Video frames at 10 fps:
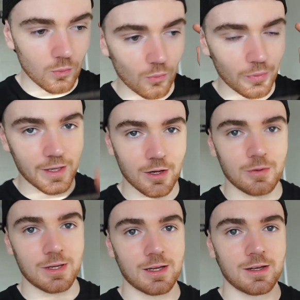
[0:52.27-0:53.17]
we're
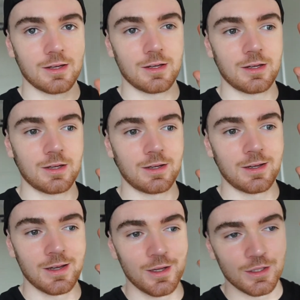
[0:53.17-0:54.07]
going
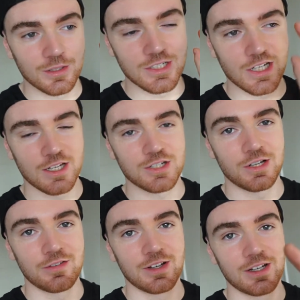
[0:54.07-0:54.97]
to change
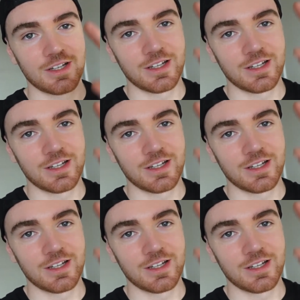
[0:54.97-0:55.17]
over